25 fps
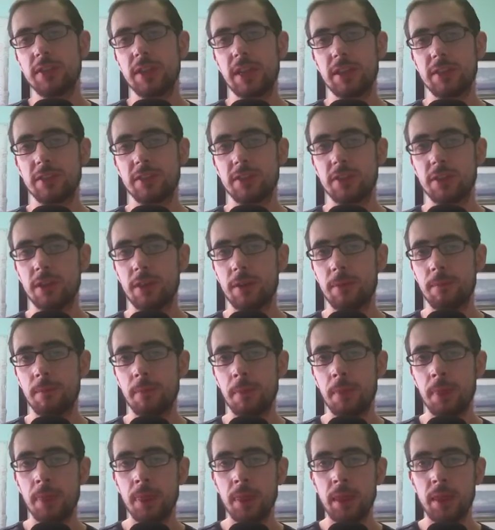desktop
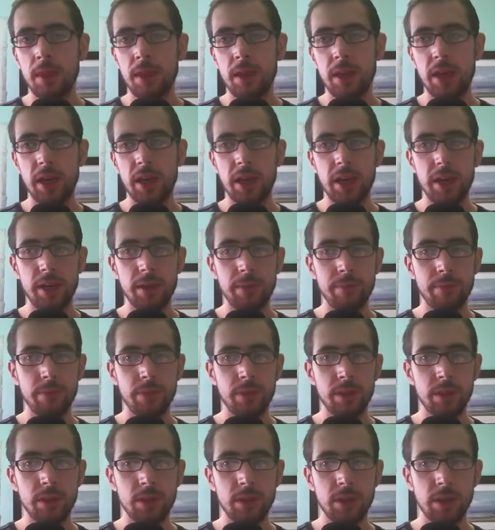
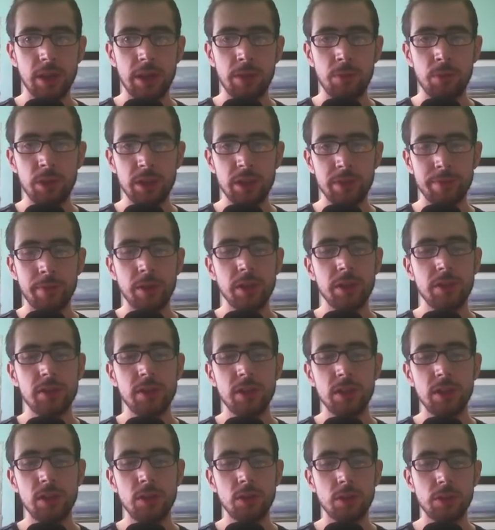and which
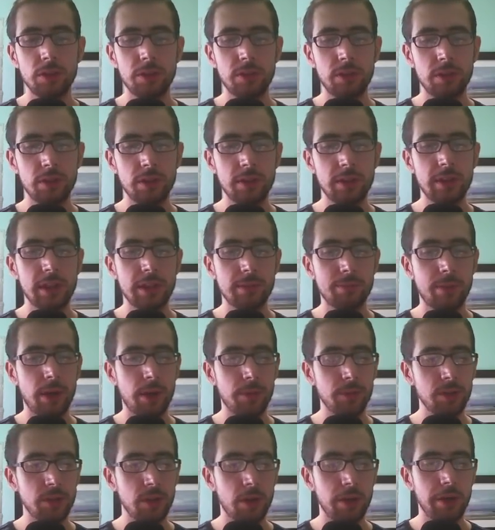monitor the
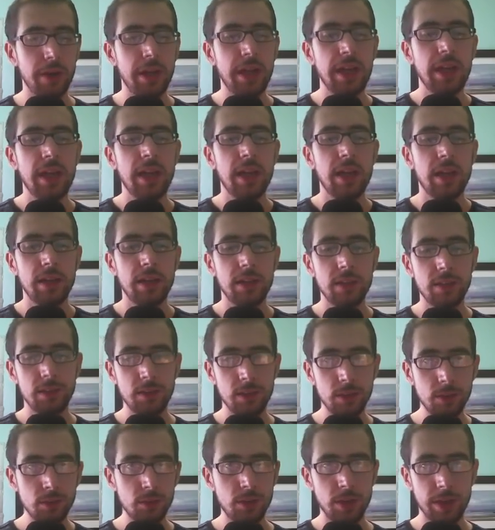taskbar was on,
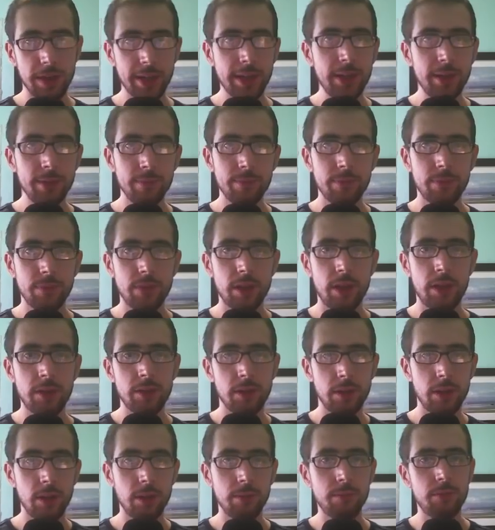usually
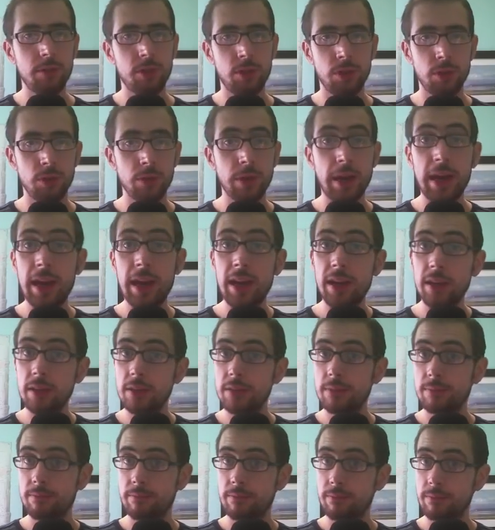under GNOME 2
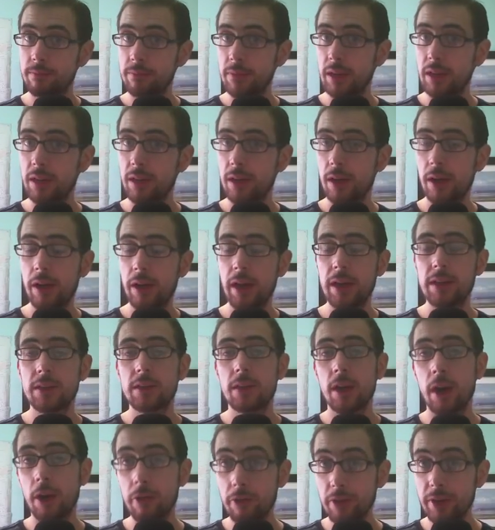and
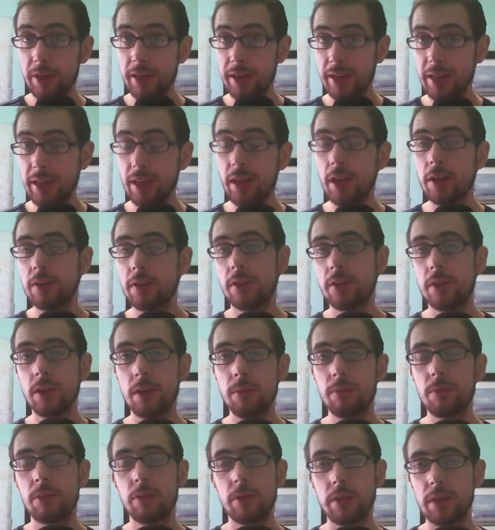currently under
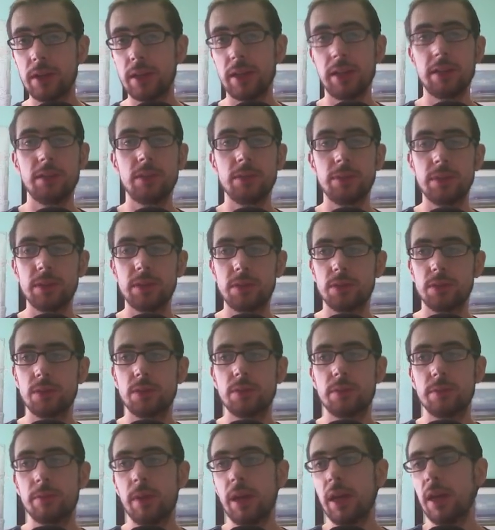GNOME 3, unless you
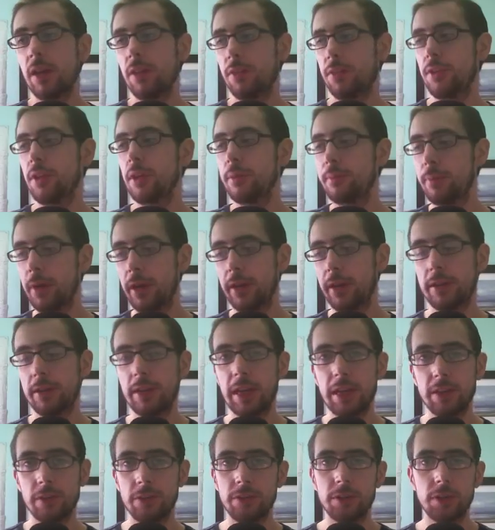install some
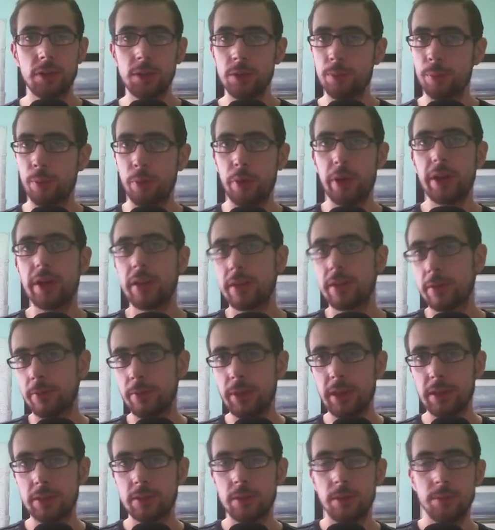third-party add-on that could break
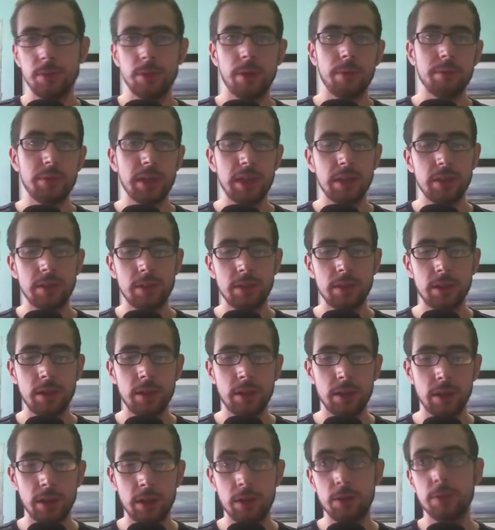next time you update
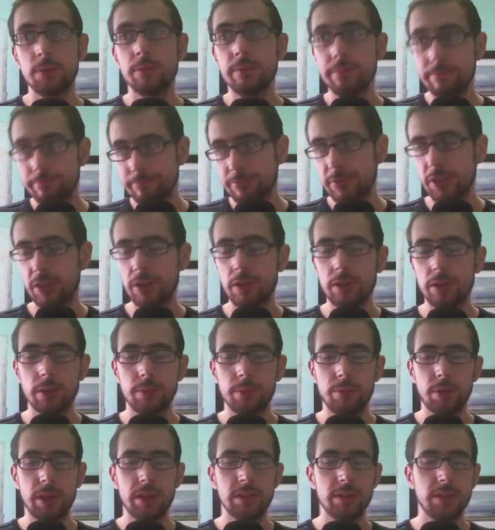GNOME. Sorry, I've got
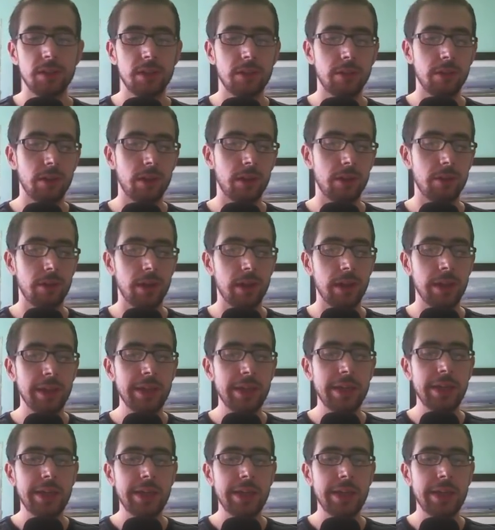to pronounce it correctly.